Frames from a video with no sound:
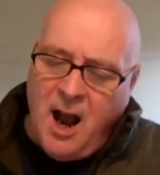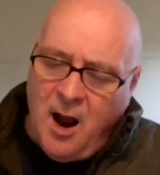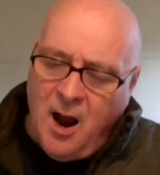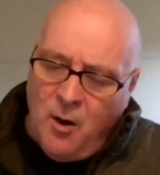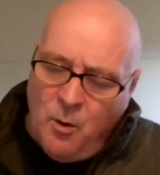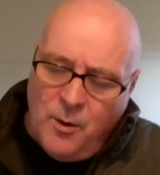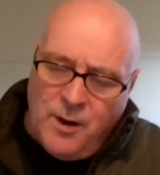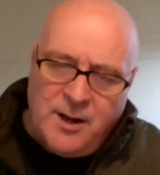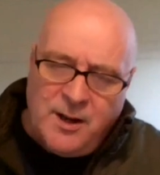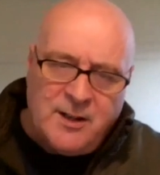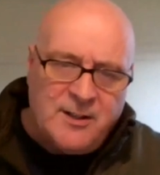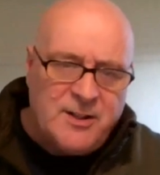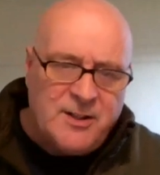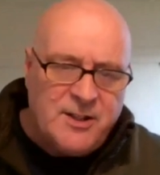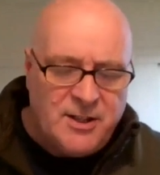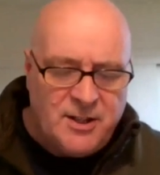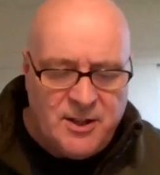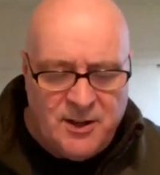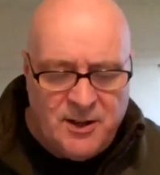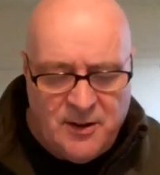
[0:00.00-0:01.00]
how we
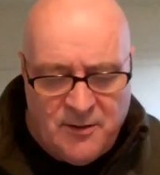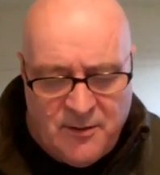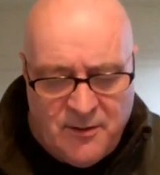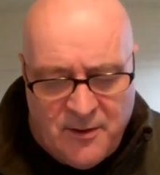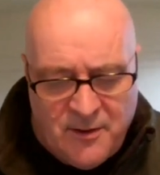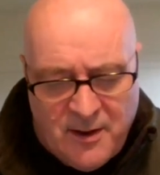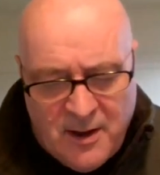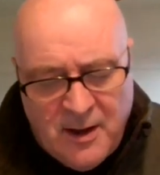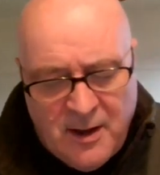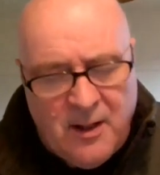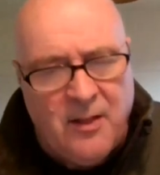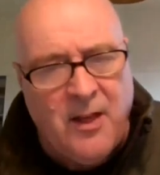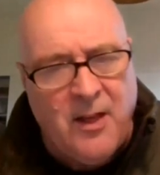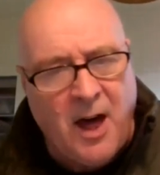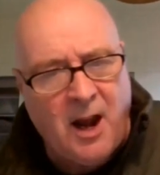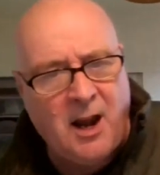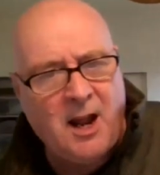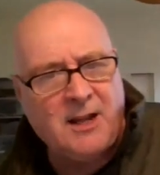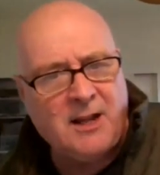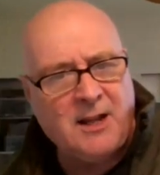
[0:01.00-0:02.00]
conserve
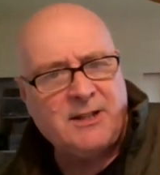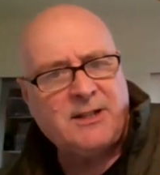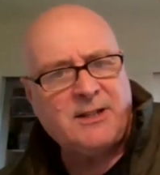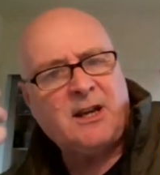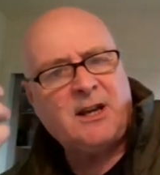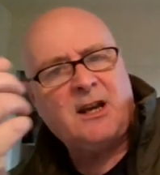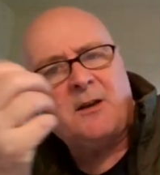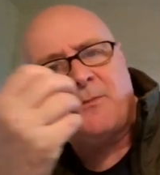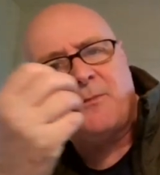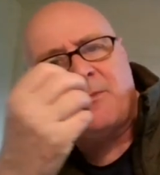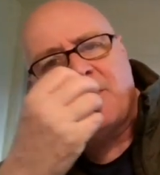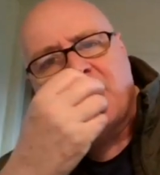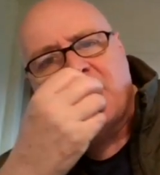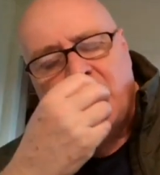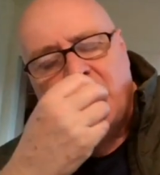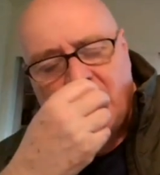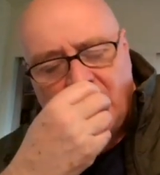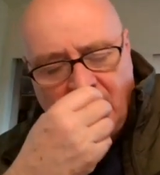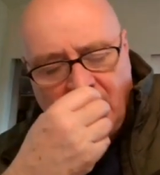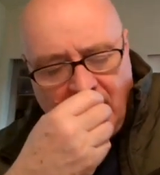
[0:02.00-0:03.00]
that landscape.
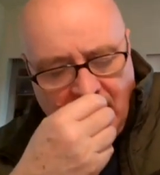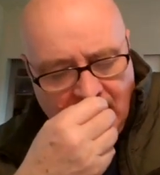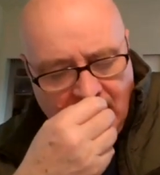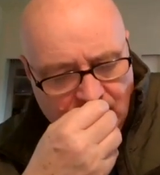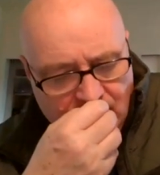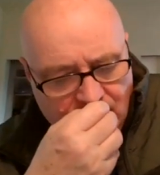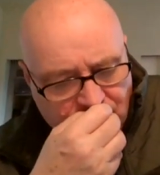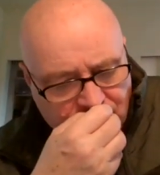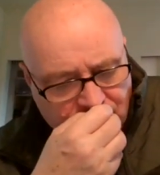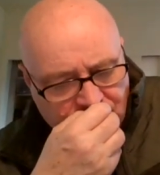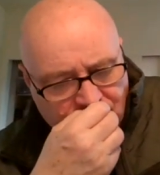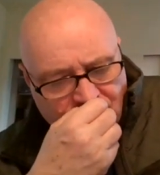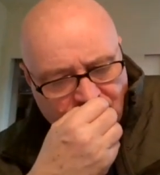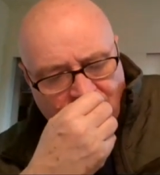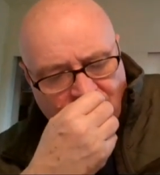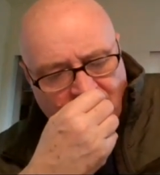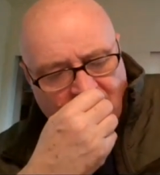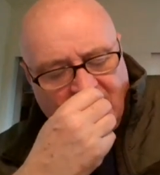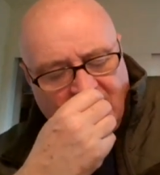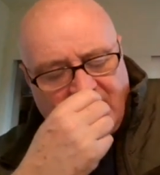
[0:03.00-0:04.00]

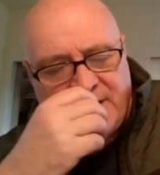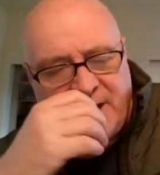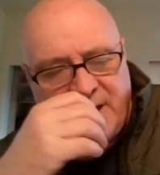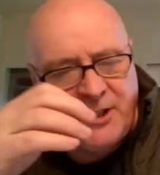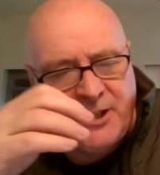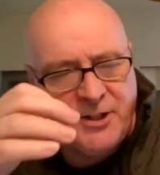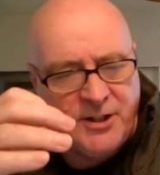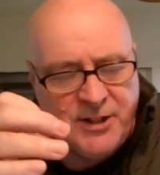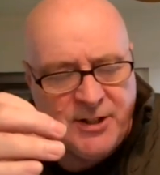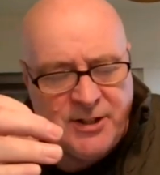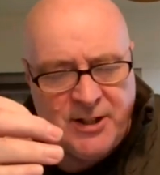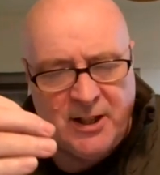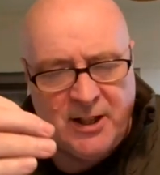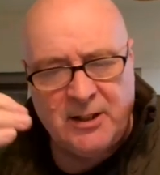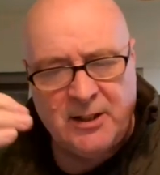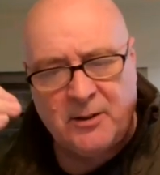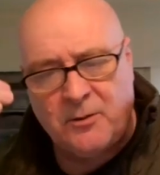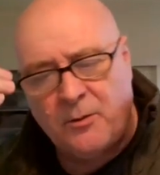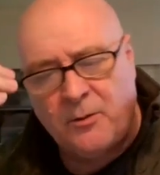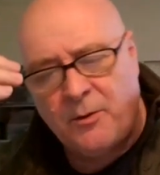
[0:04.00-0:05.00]
It's
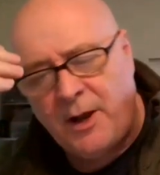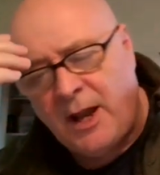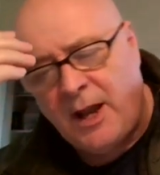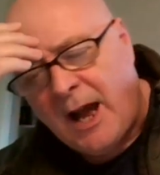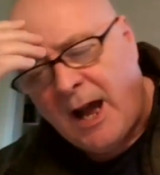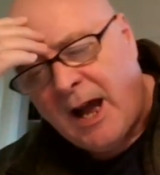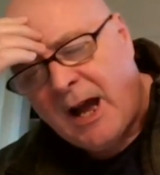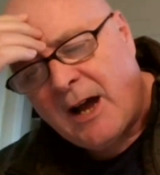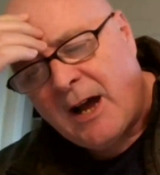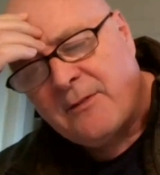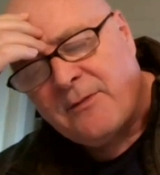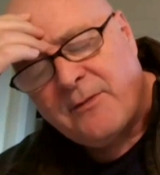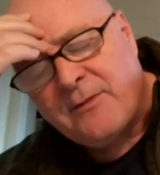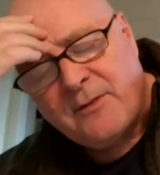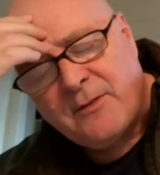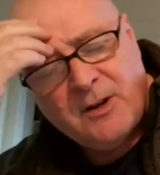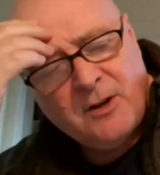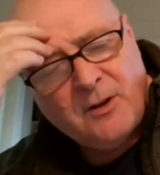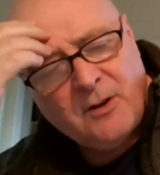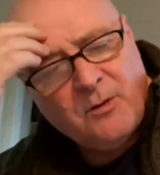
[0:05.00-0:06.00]
interesting that we have
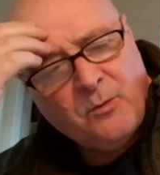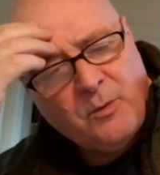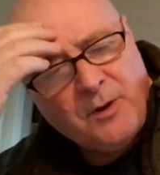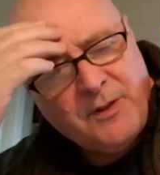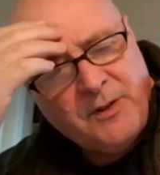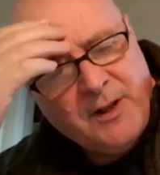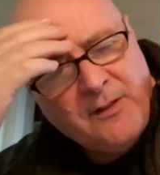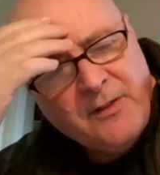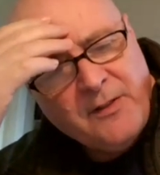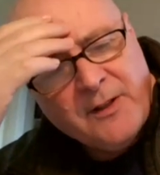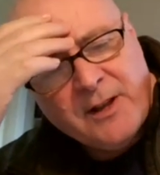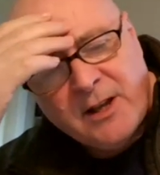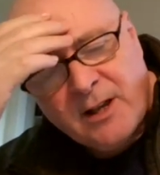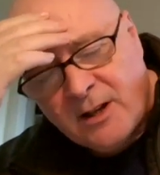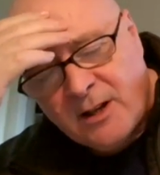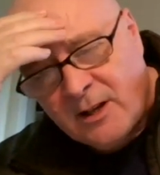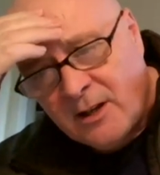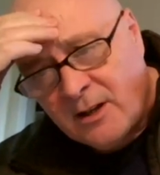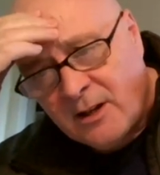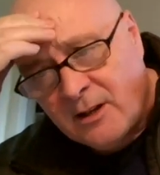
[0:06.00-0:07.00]
within the
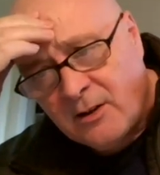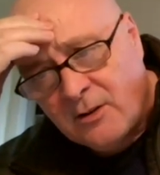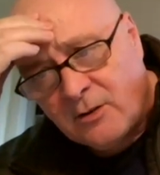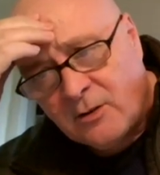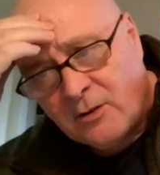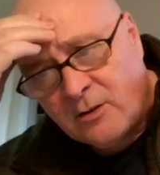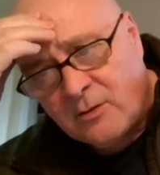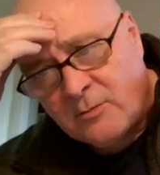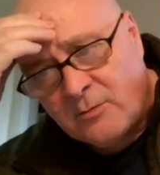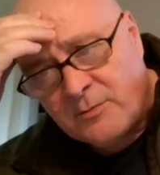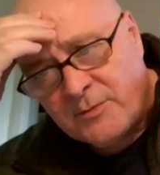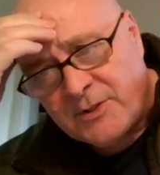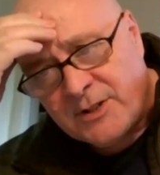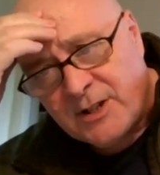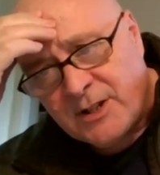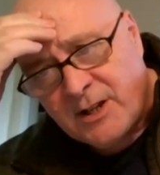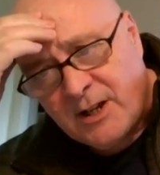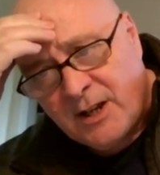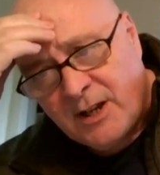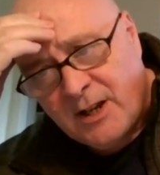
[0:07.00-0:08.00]

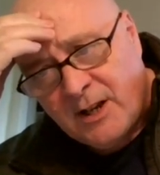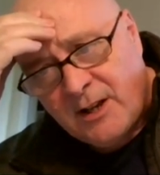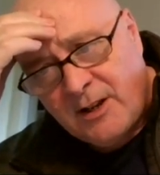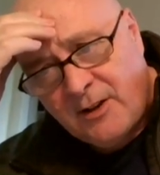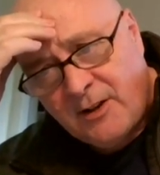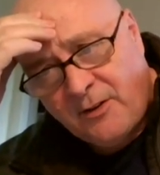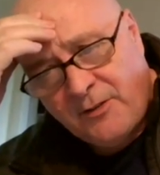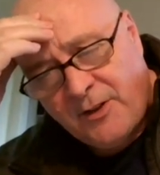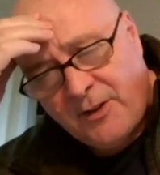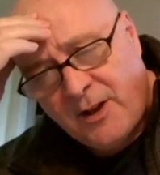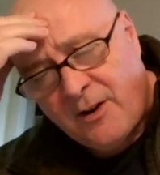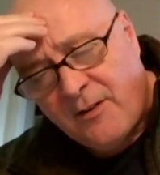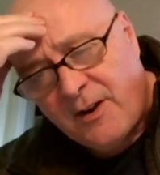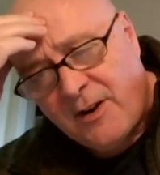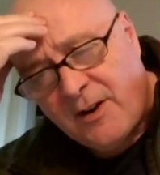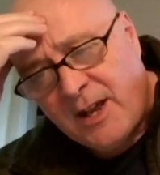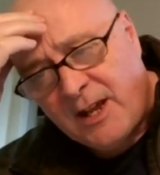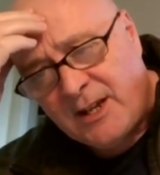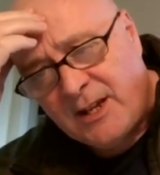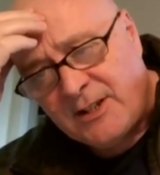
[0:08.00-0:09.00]
Cairngorms,
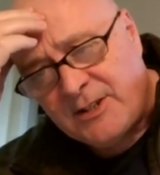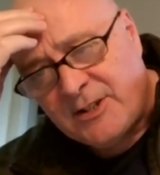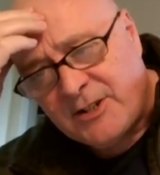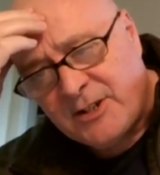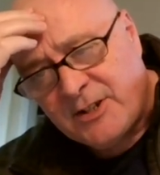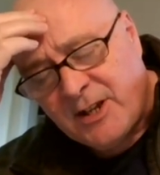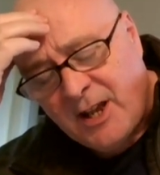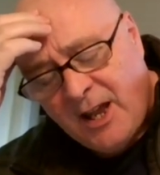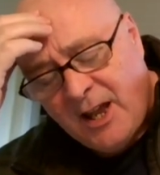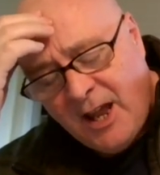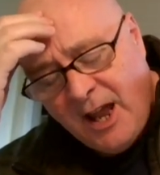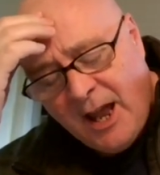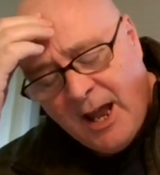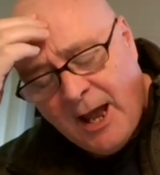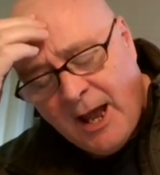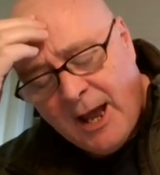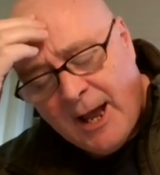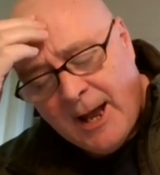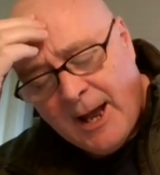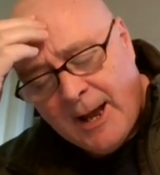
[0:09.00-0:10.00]
there is
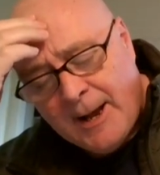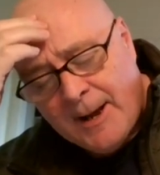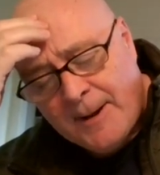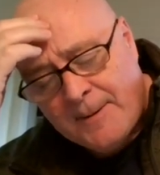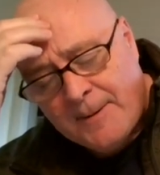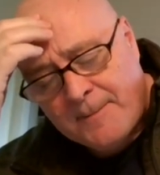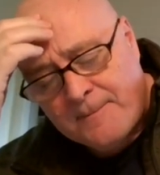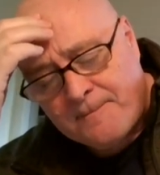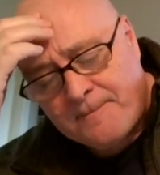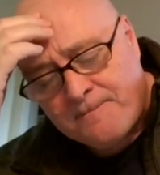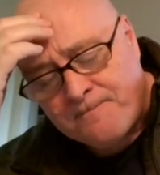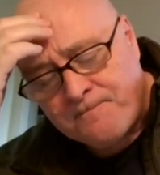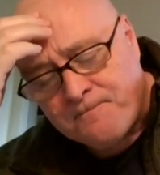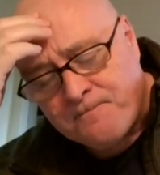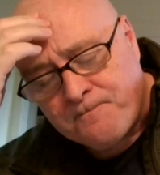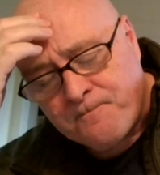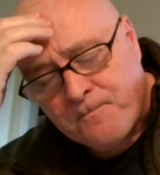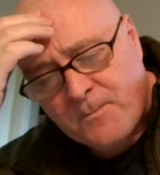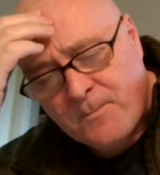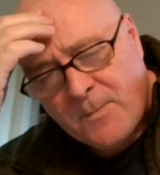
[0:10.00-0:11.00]
a
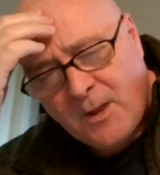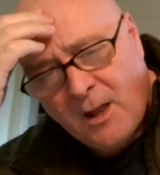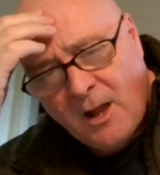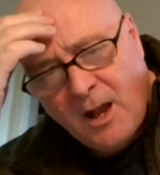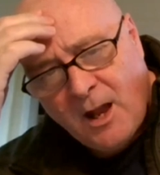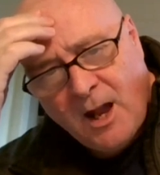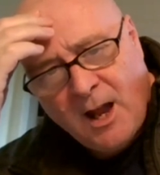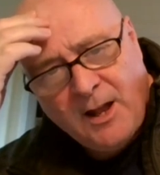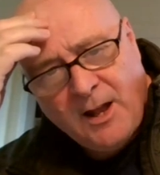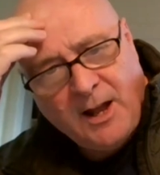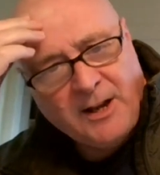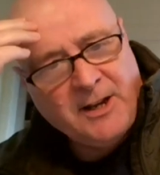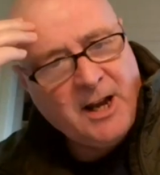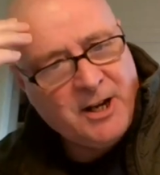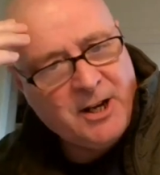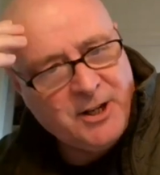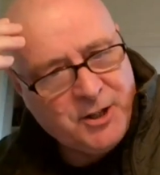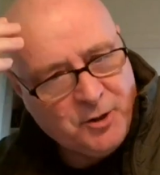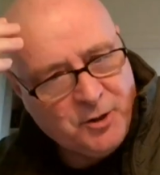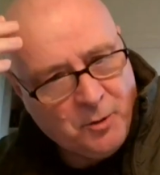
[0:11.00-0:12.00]

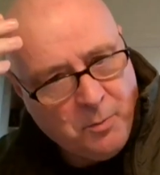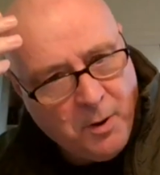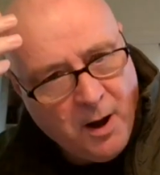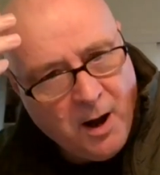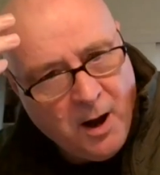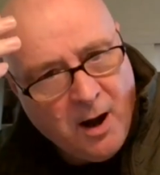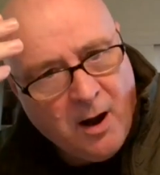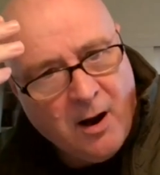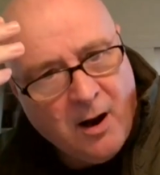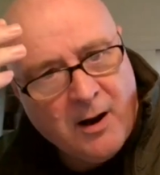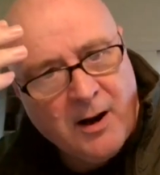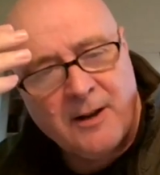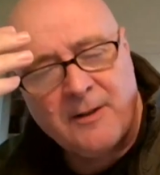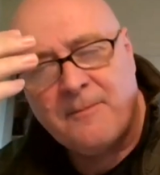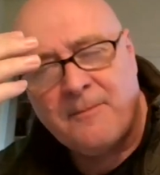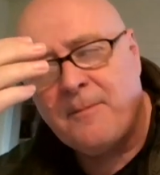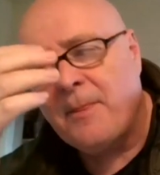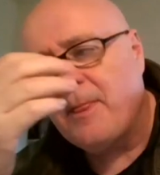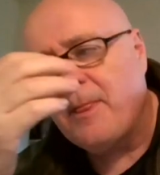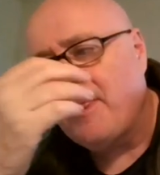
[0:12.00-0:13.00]
national park,
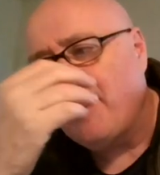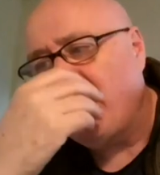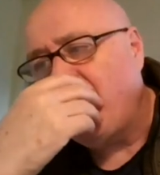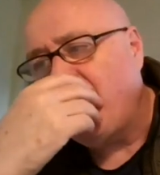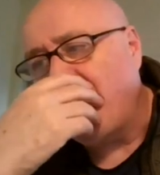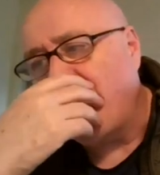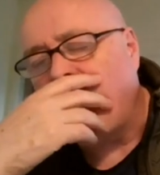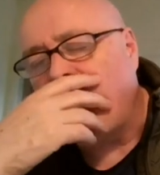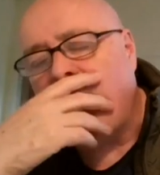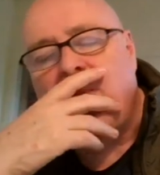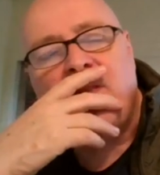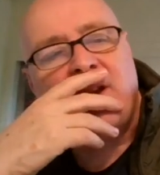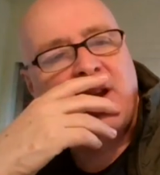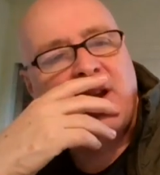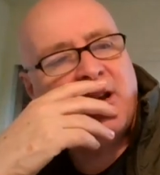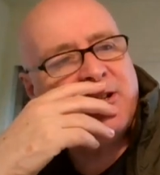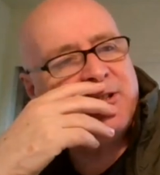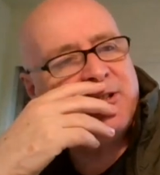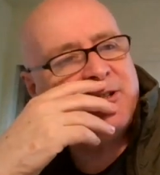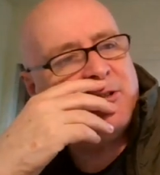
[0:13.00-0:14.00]
and when the
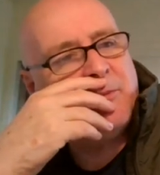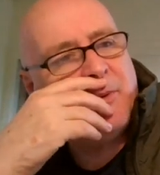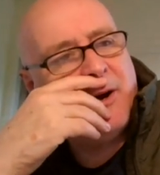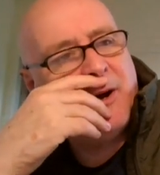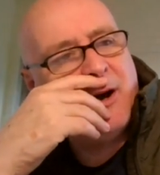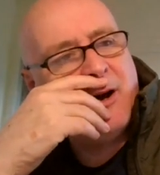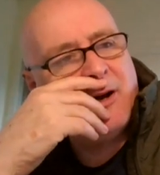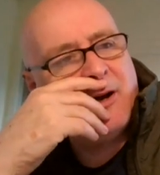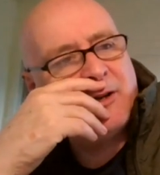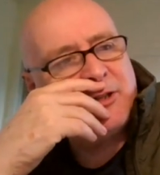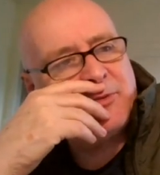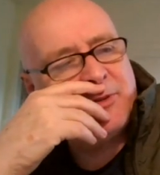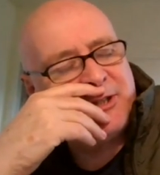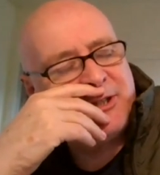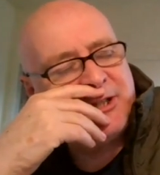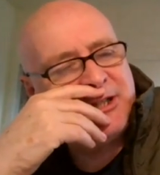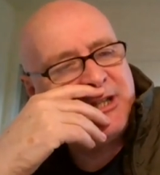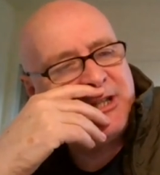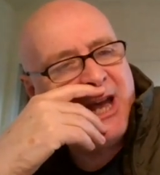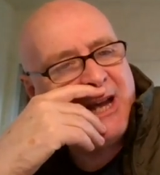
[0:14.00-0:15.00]
national parks
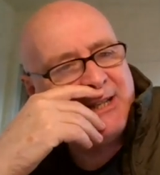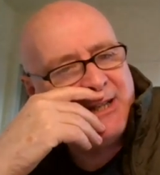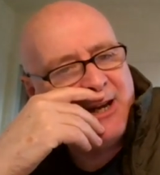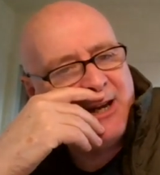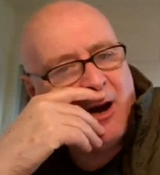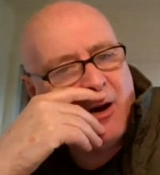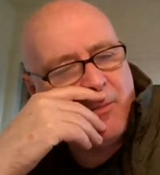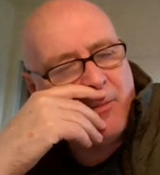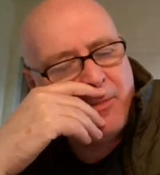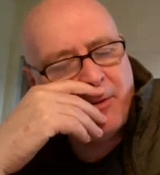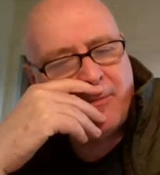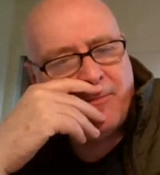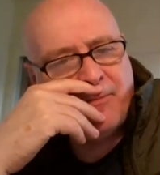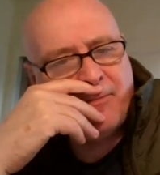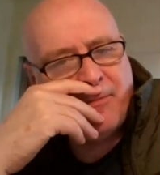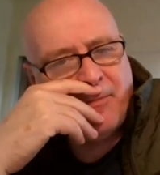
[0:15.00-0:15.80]
were set up,